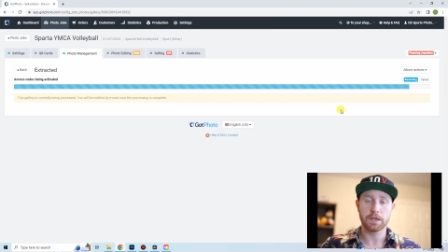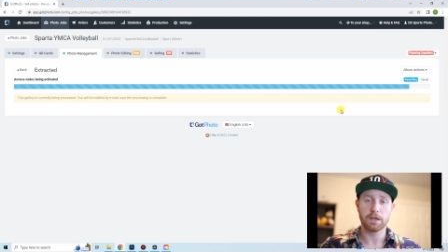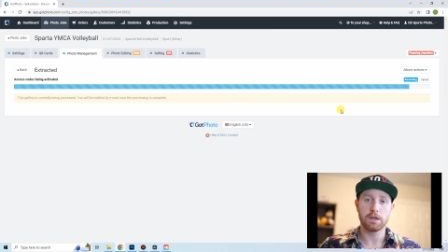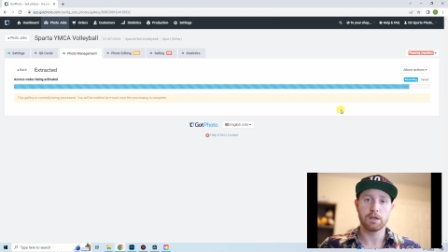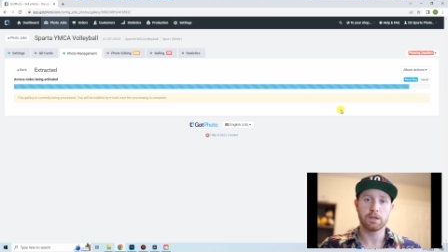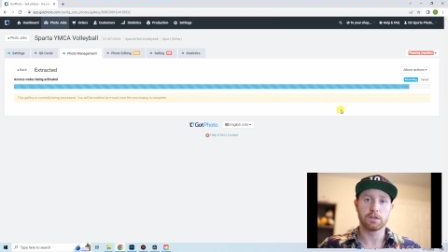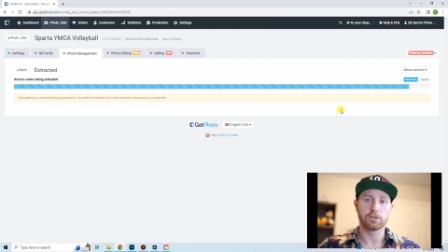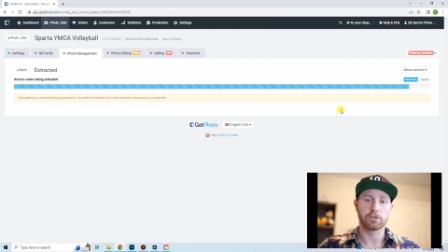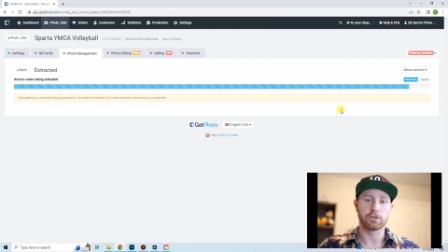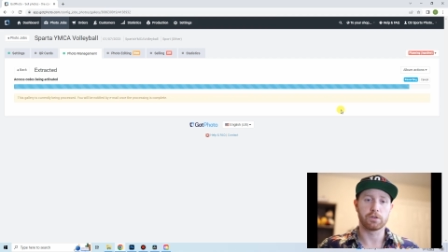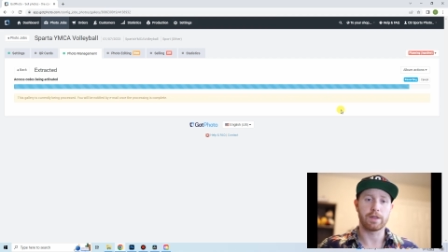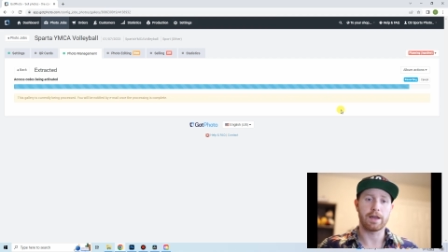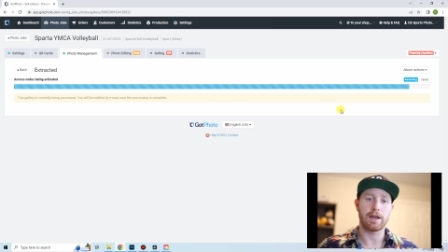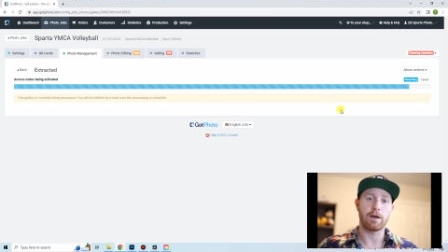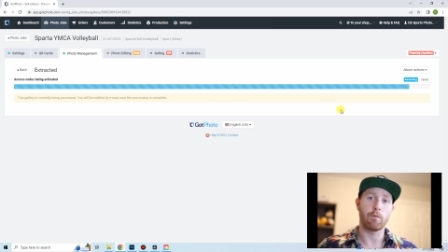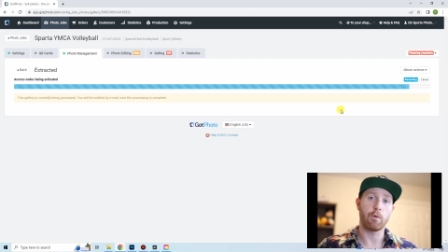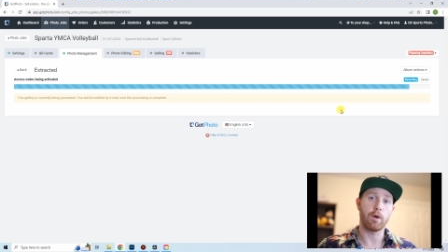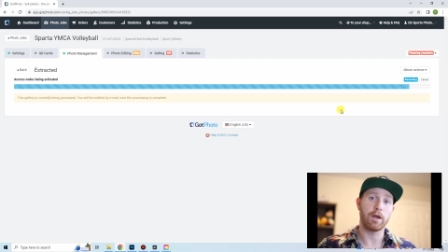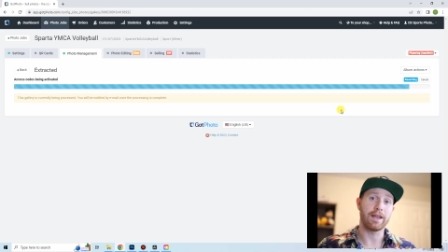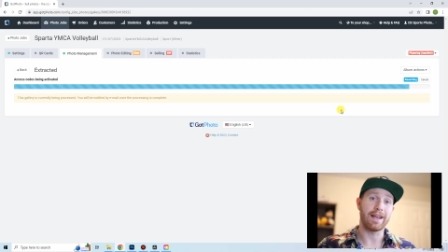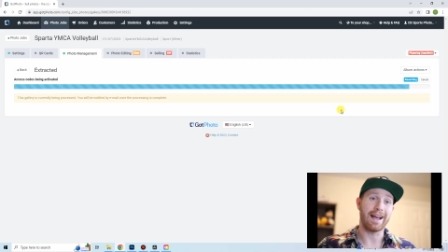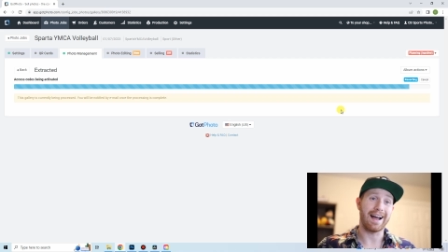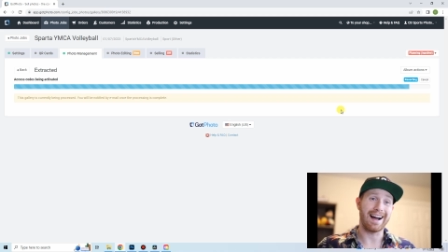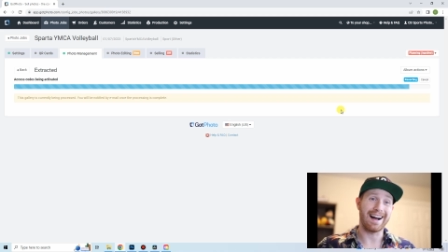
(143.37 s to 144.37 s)
So that
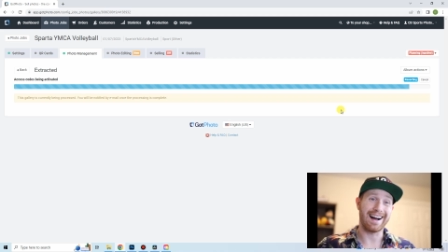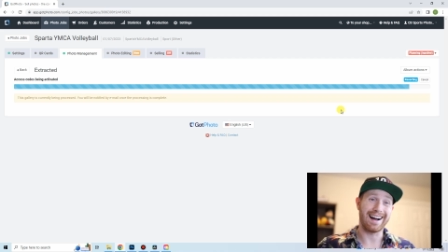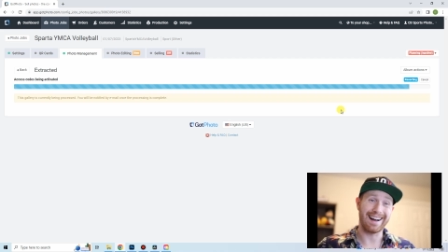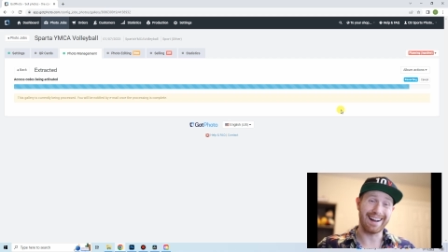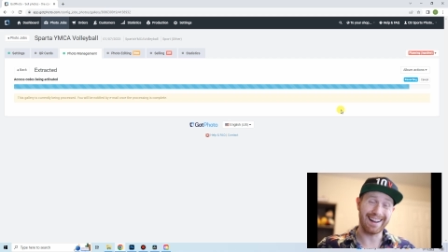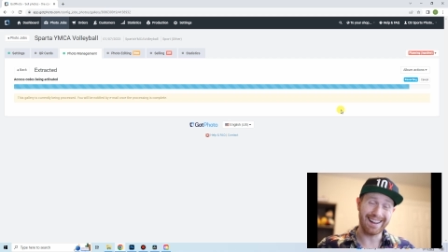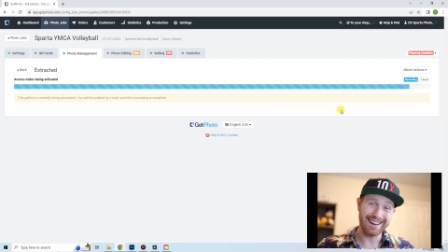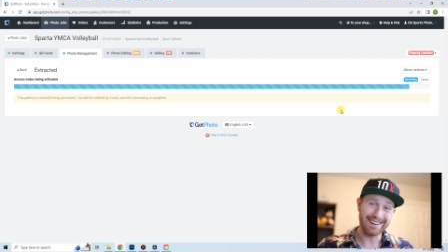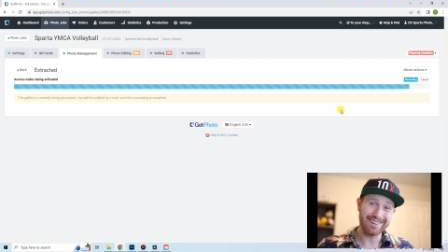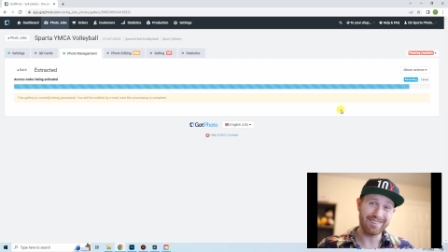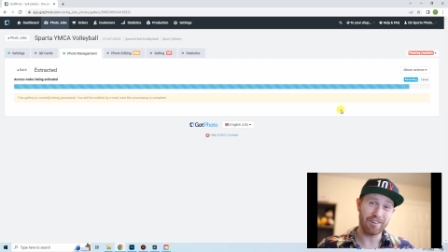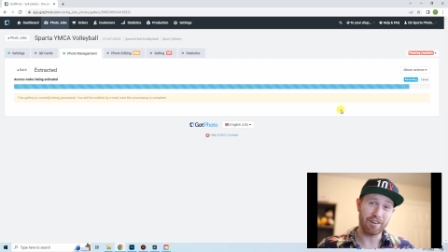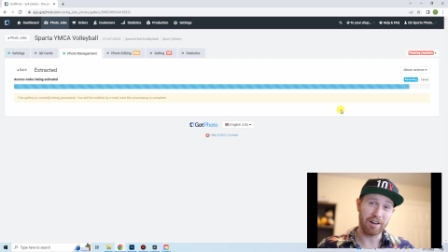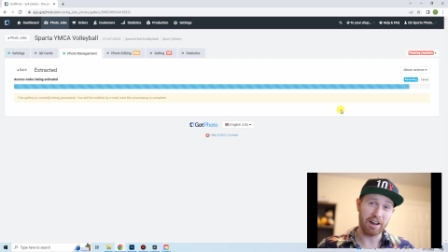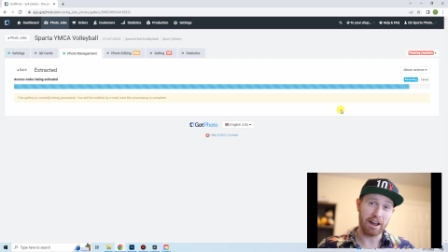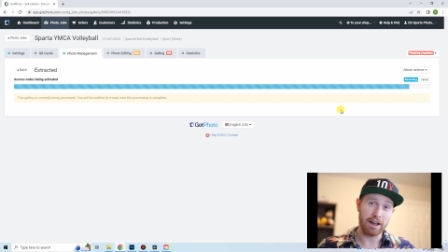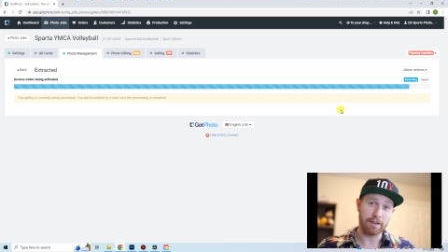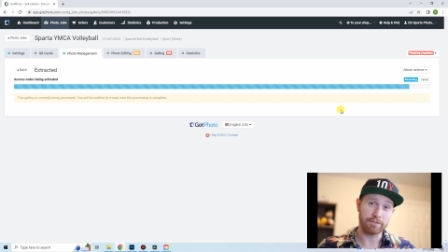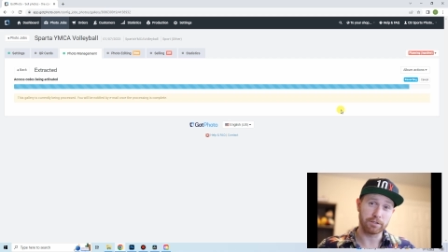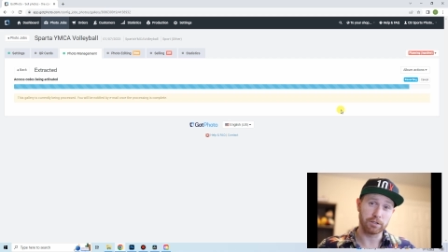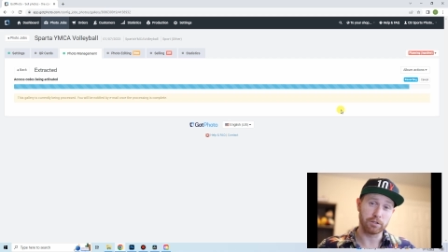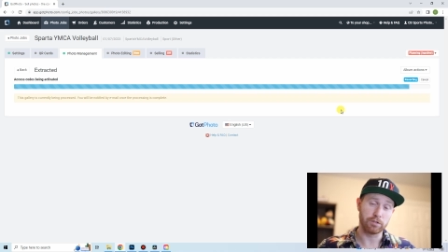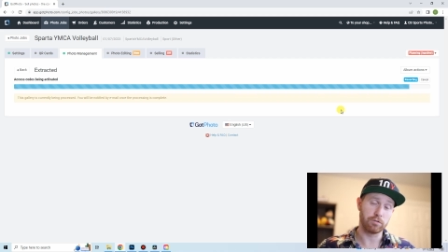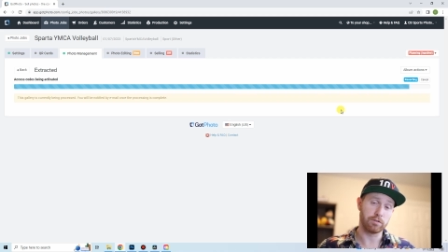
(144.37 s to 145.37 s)
way I don't have
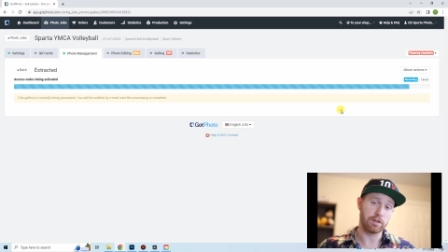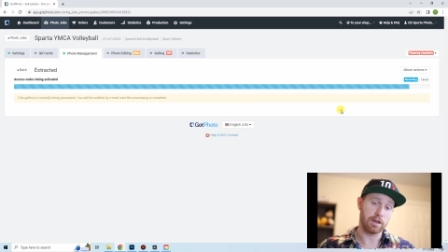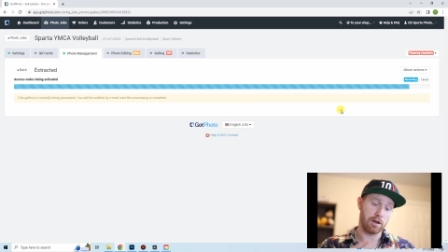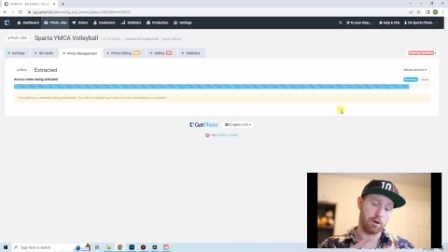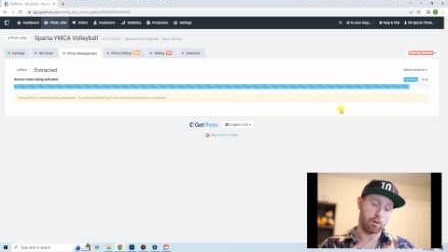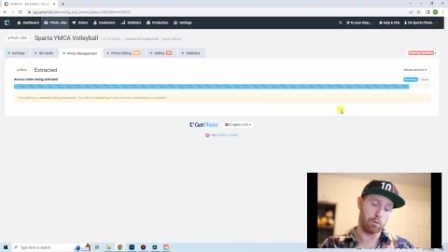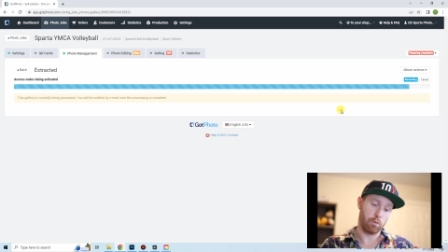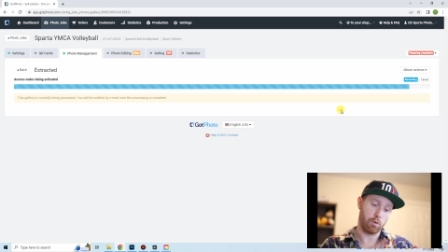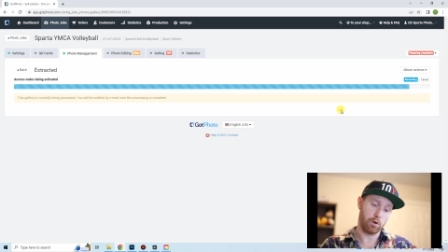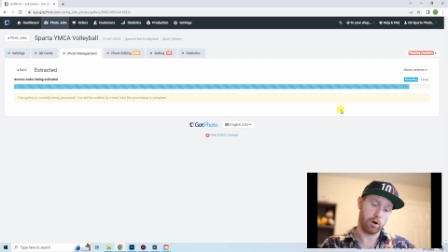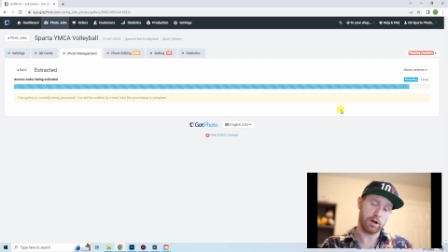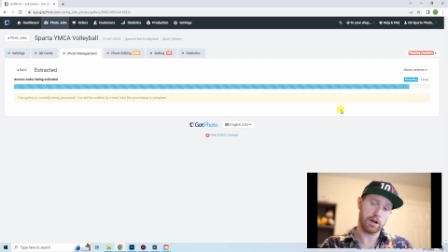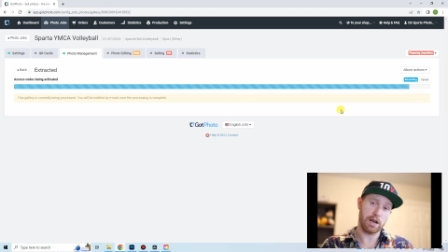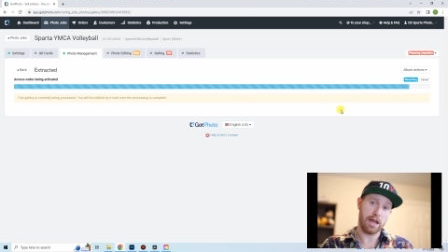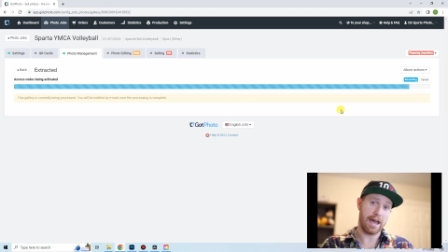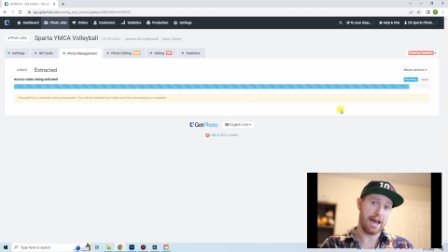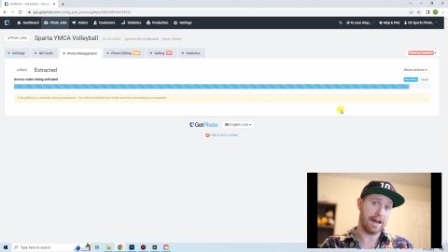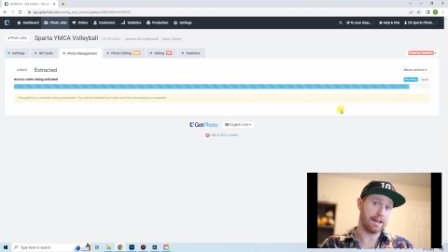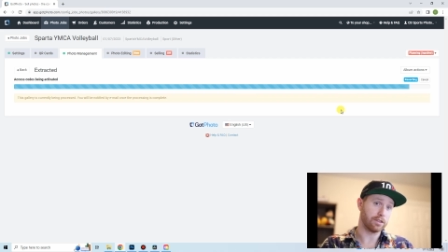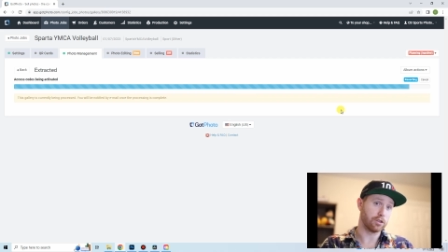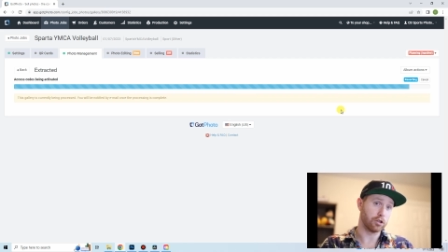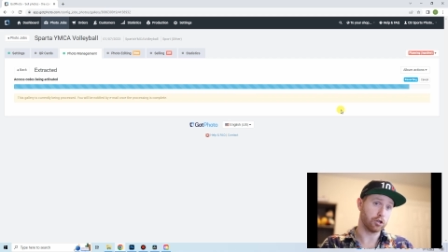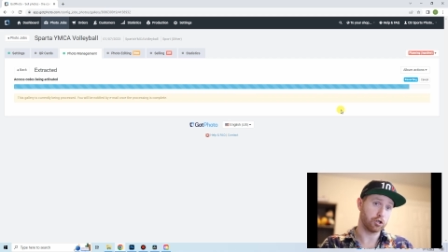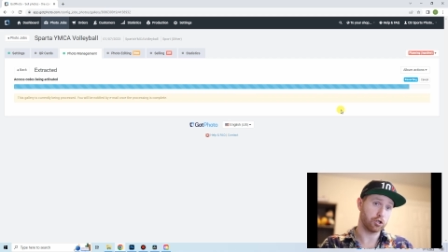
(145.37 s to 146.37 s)
to do that one
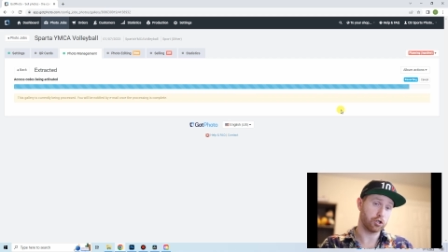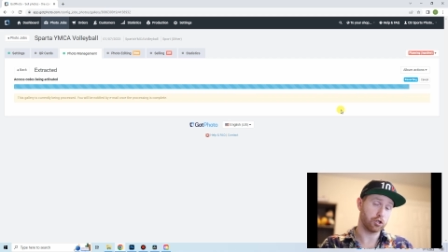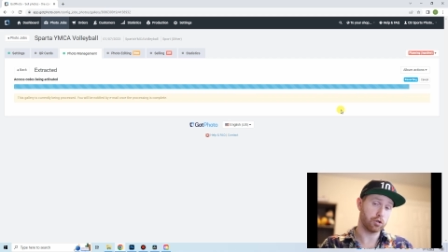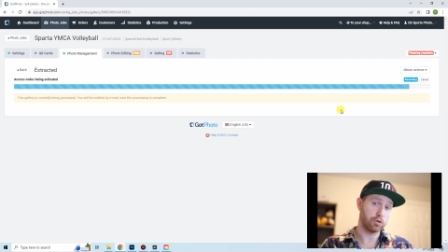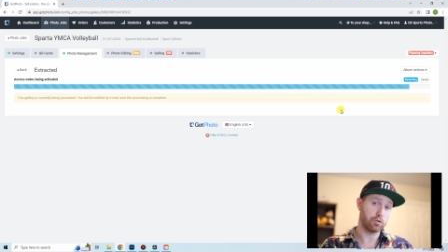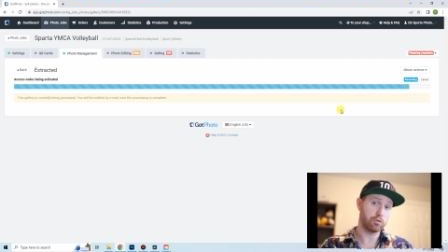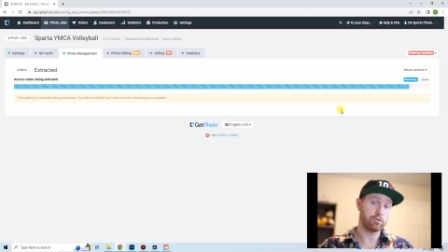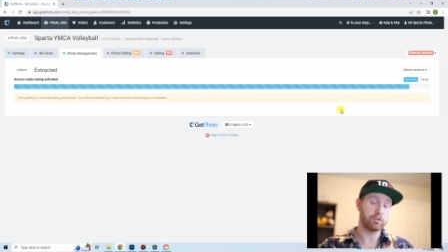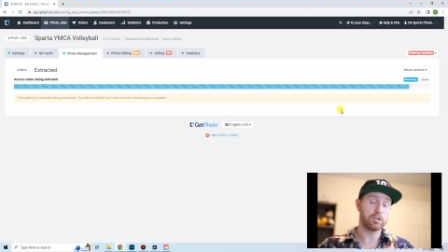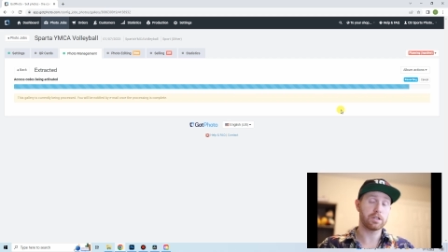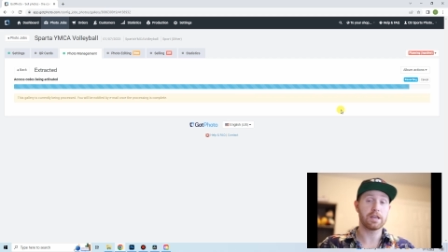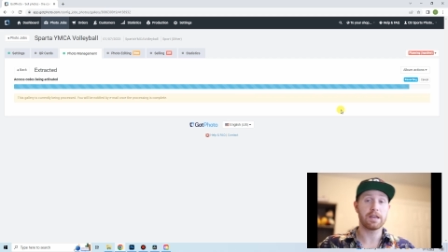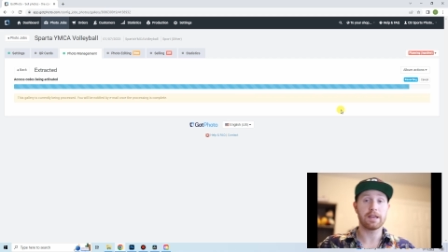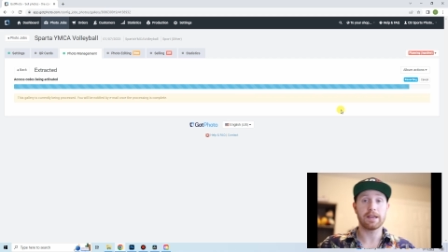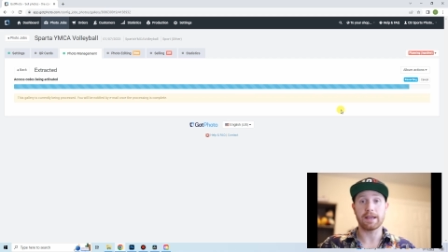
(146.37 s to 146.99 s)
at the shoot